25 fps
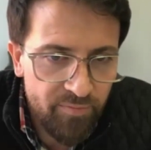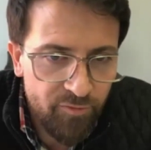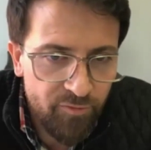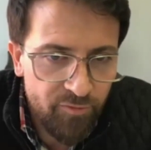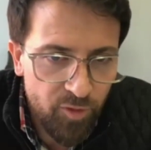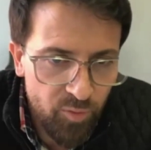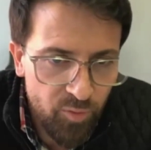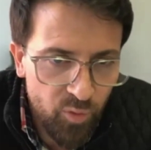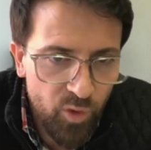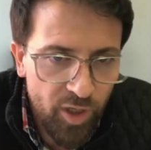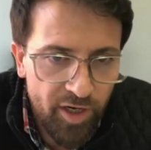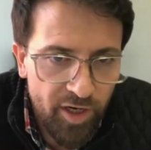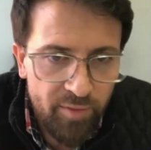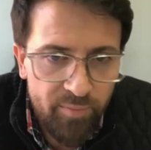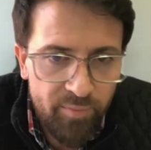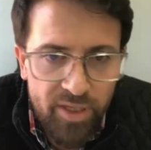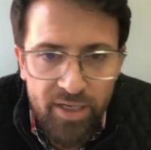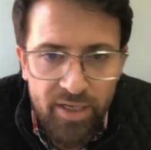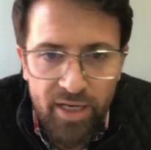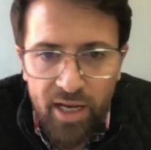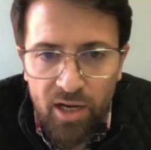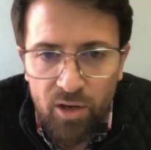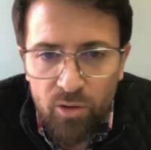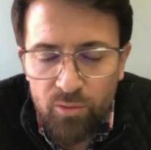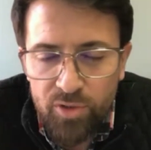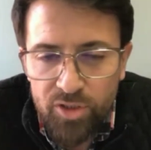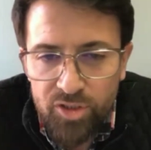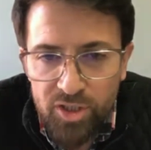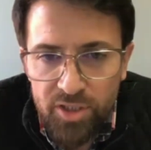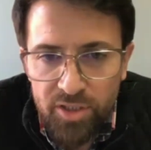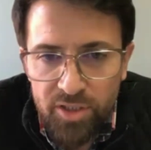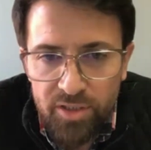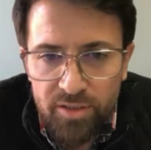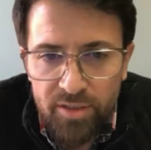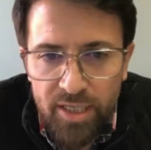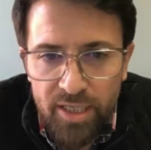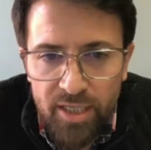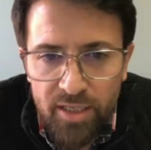from the one I'm in now was
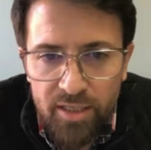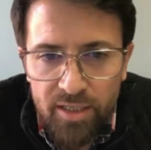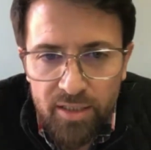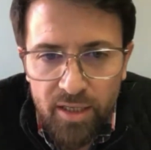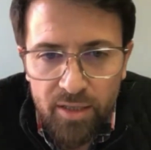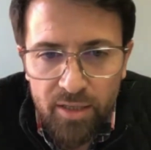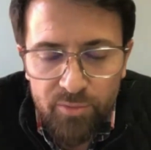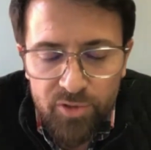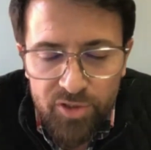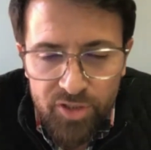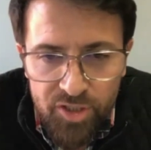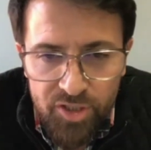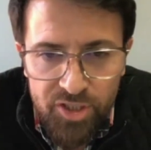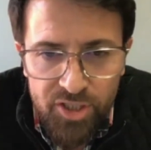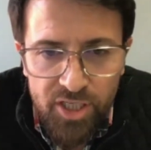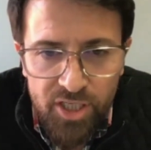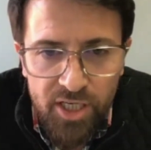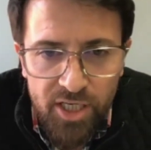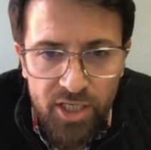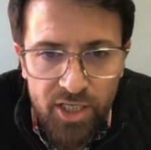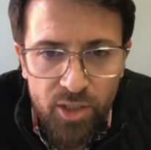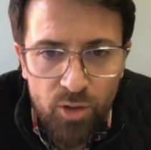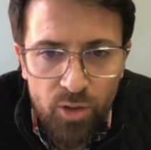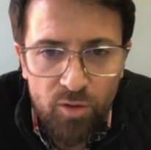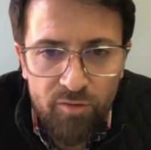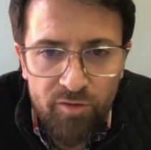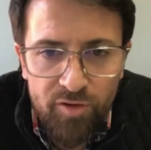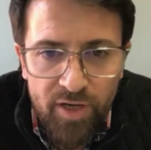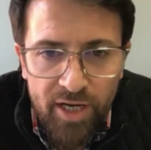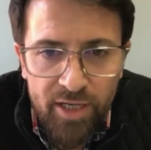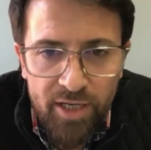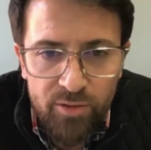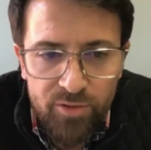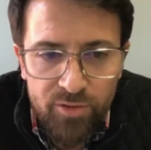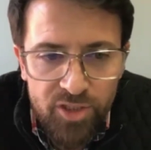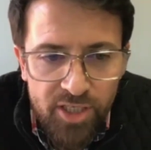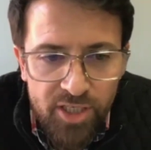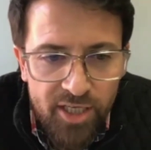I was the CEO of an
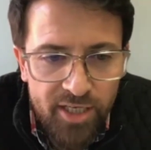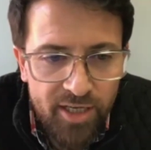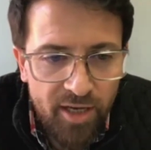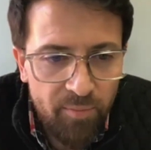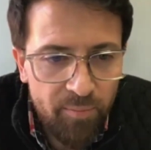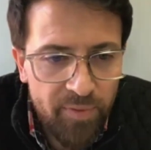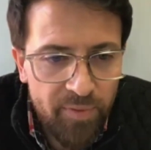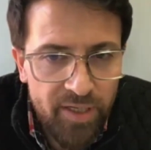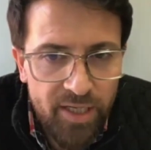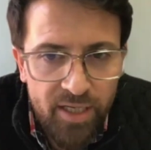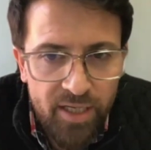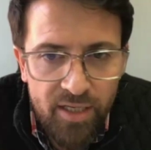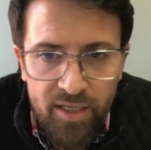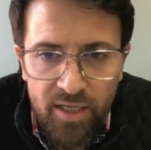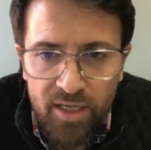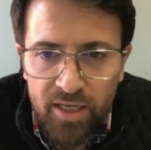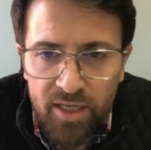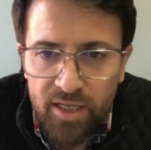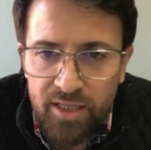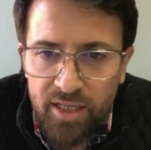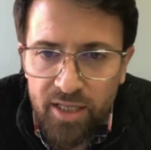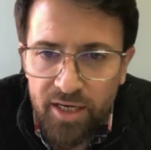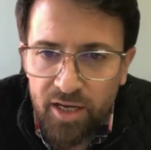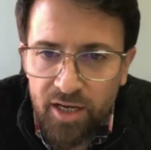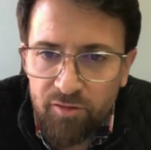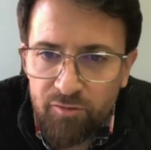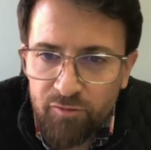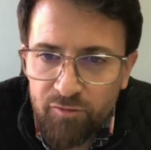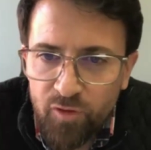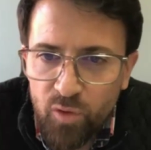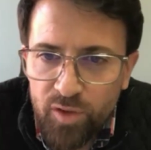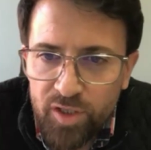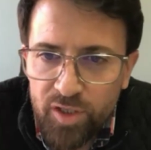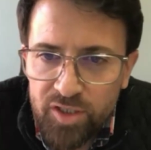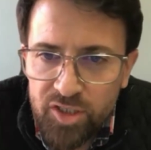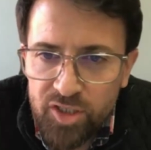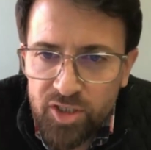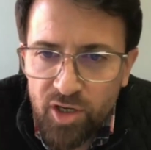IoT company that had
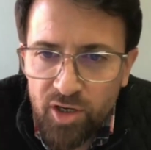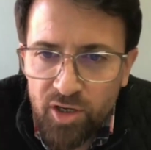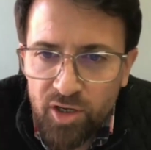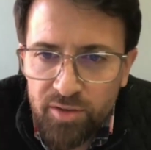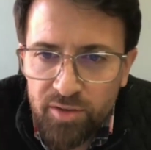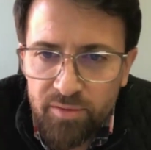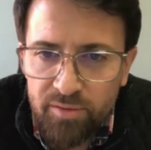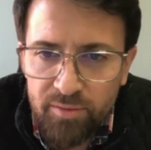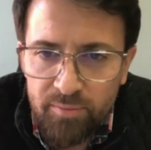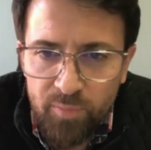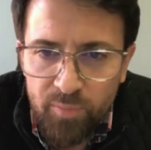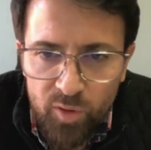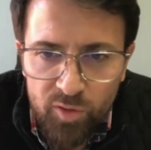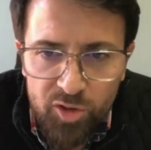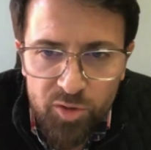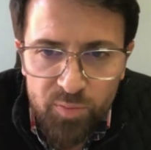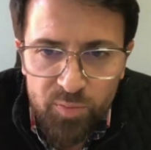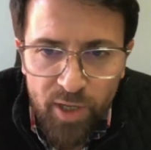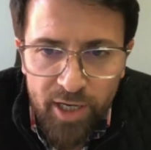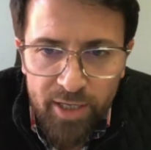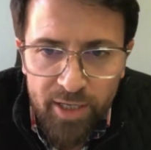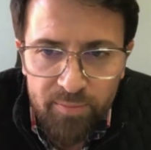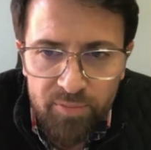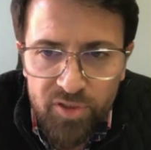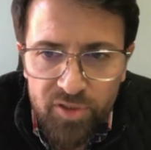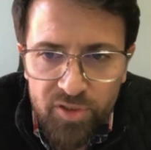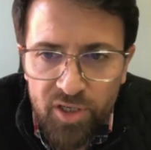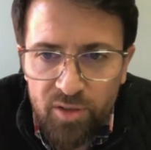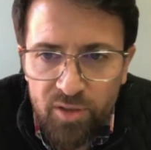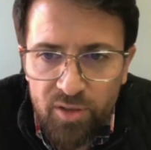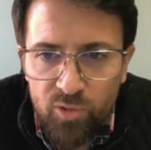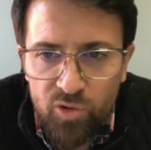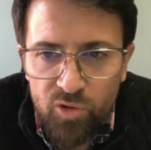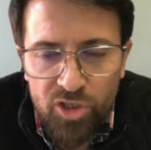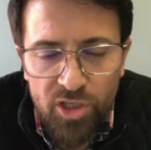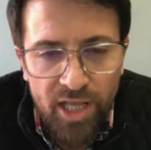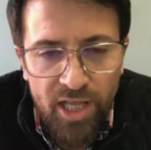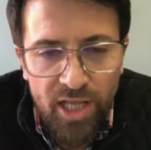focused on burst pipes and
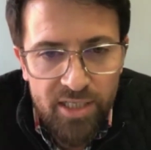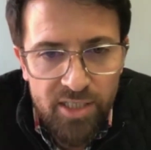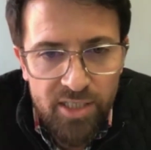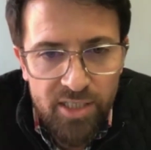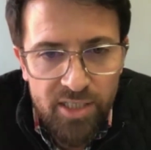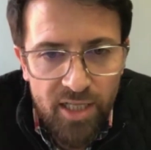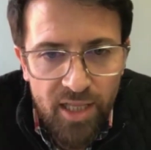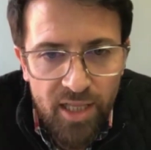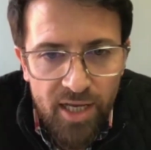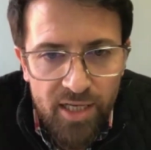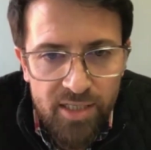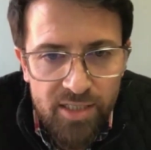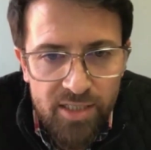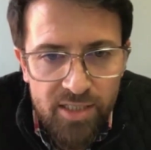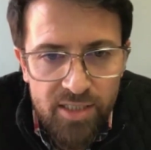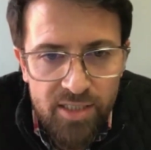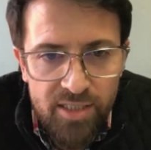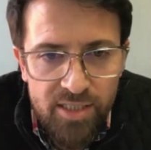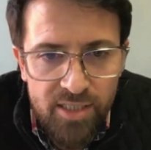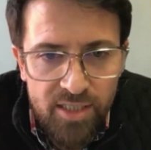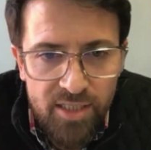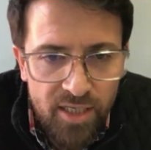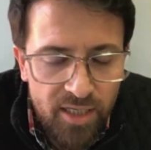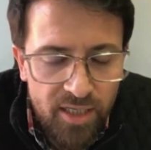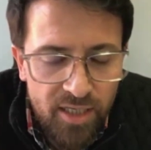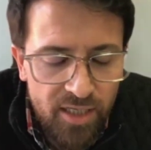commercial asset classes.